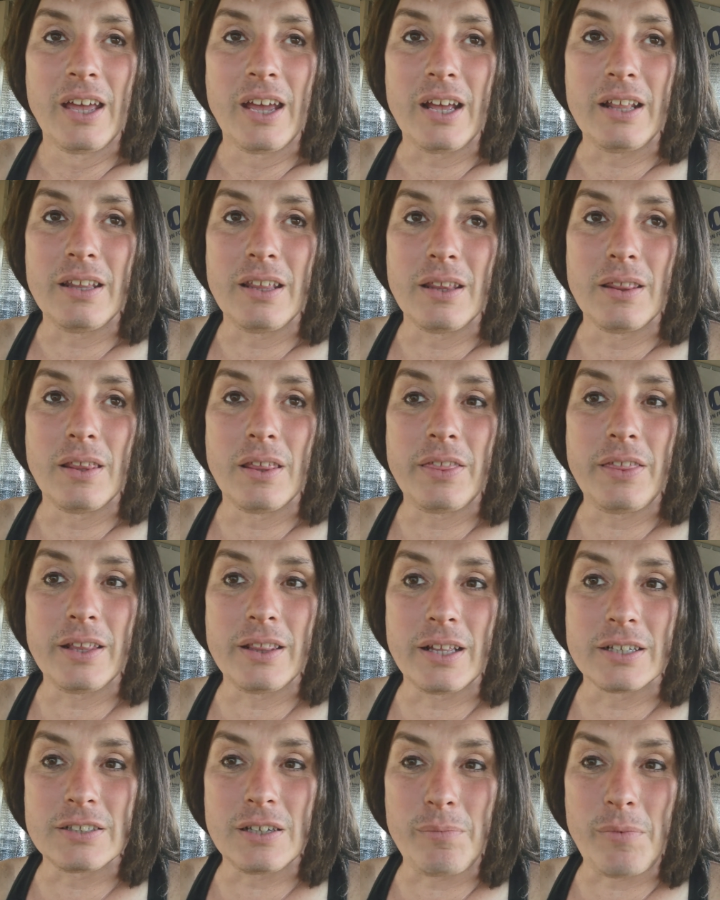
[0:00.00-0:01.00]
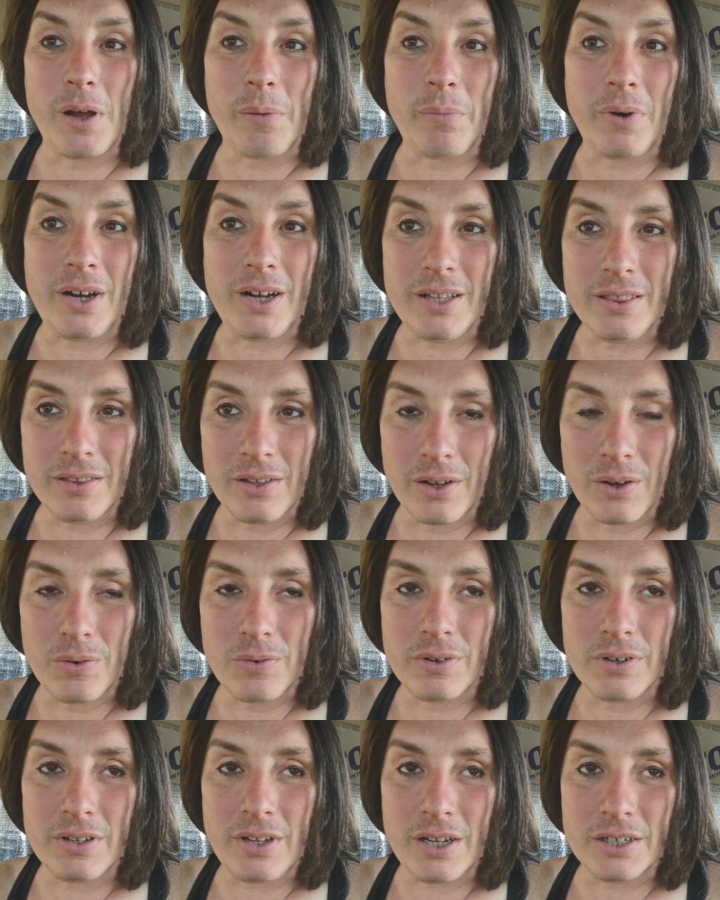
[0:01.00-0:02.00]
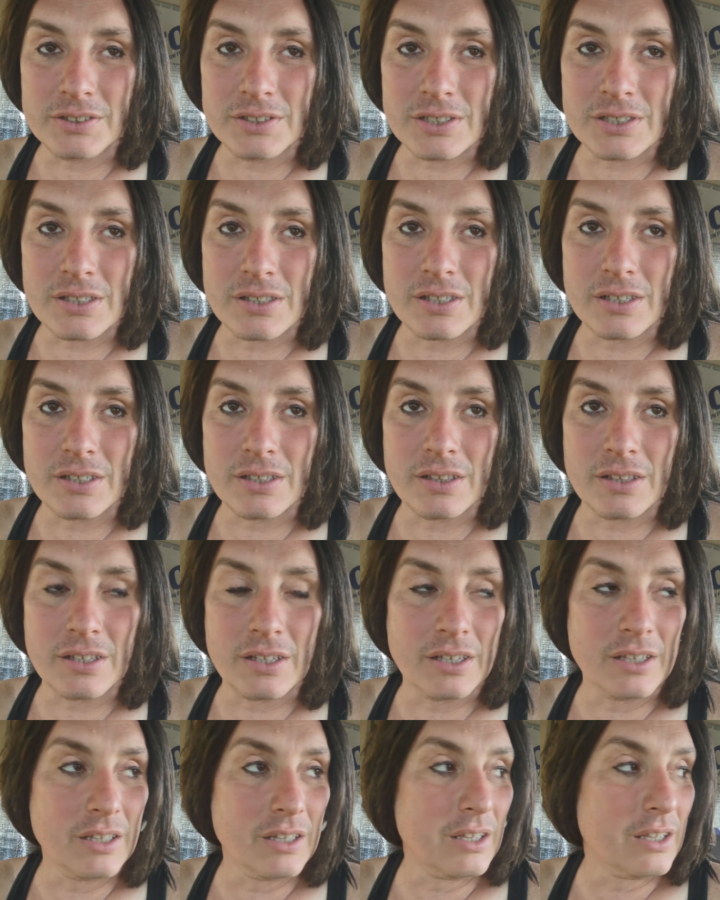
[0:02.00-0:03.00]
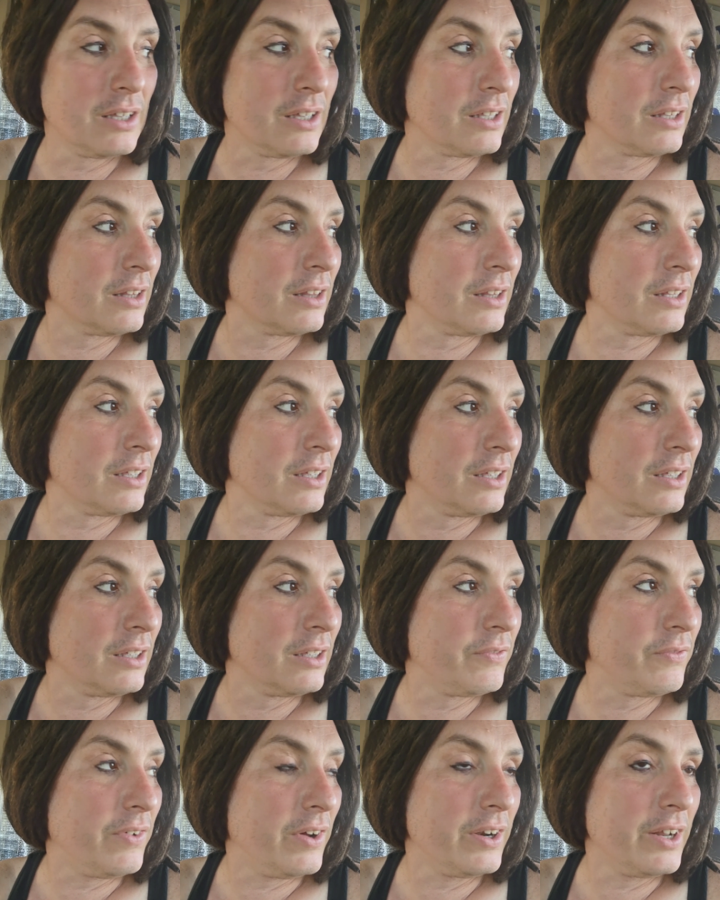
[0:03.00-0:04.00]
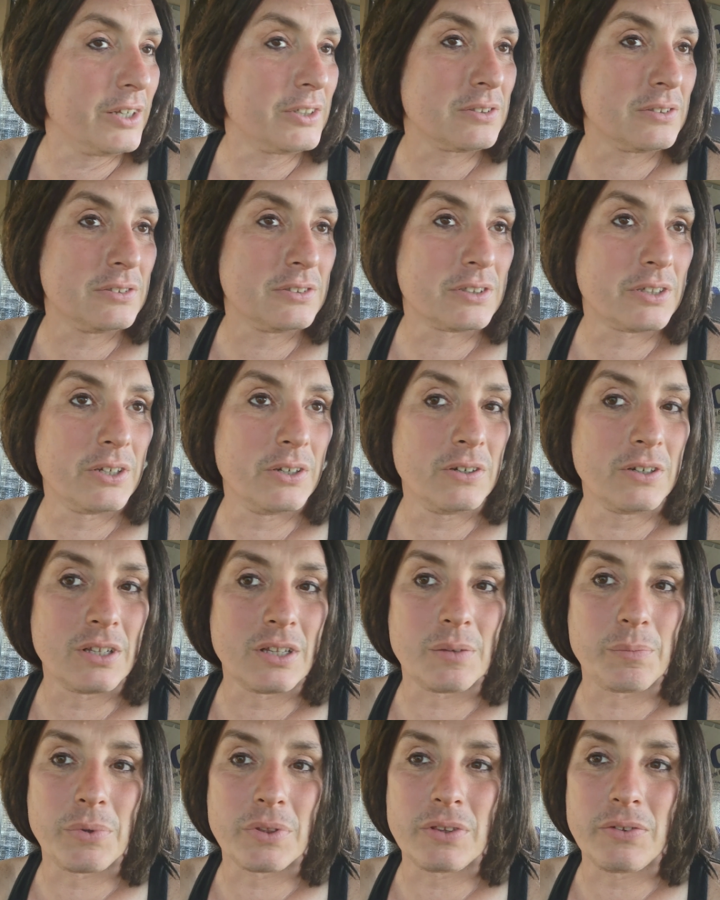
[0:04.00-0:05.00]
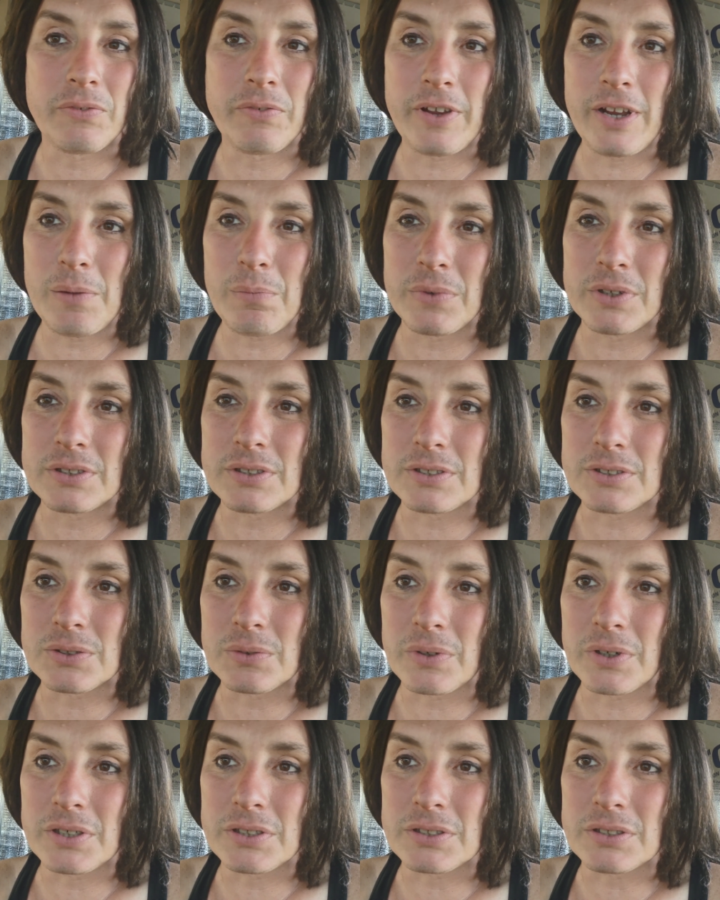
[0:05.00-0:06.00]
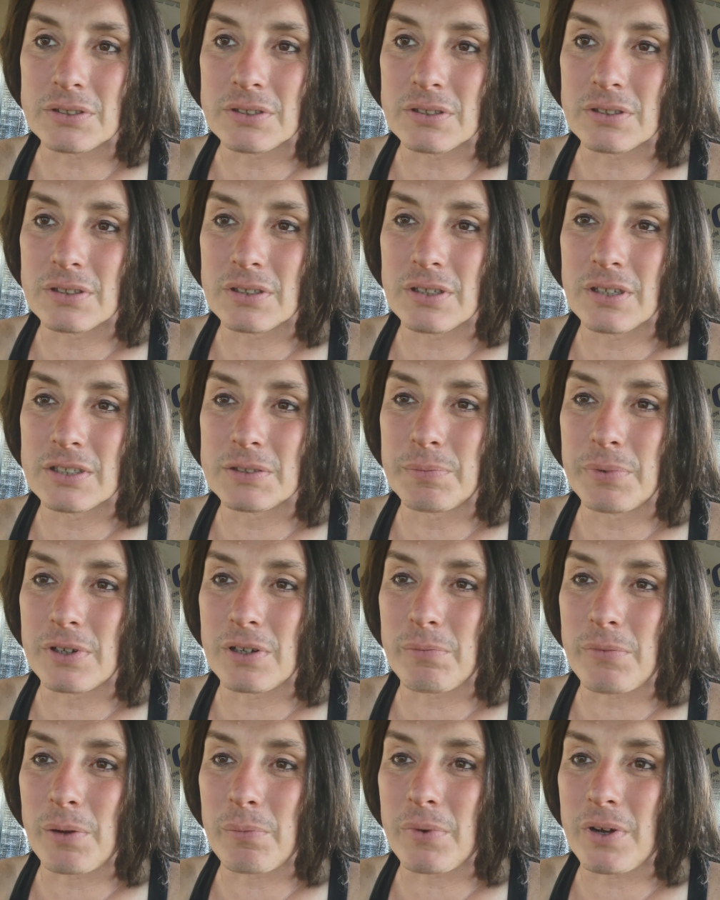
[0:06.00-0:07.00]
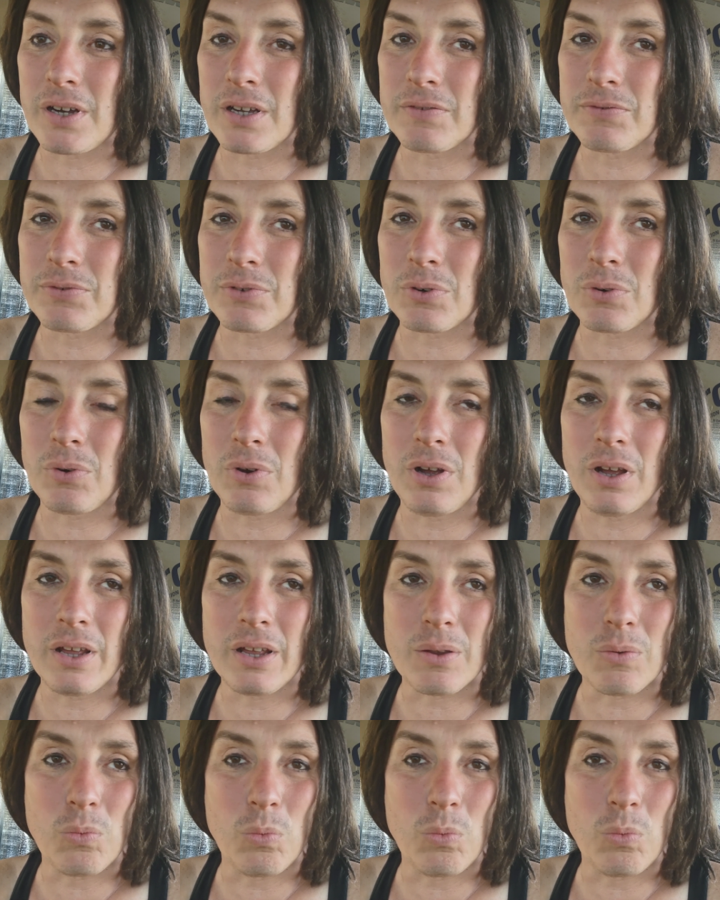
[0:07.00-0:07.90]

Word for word: And then the thing that's on my mind, though, not just the the the financial insecurity, but the family situation has been on my mind for a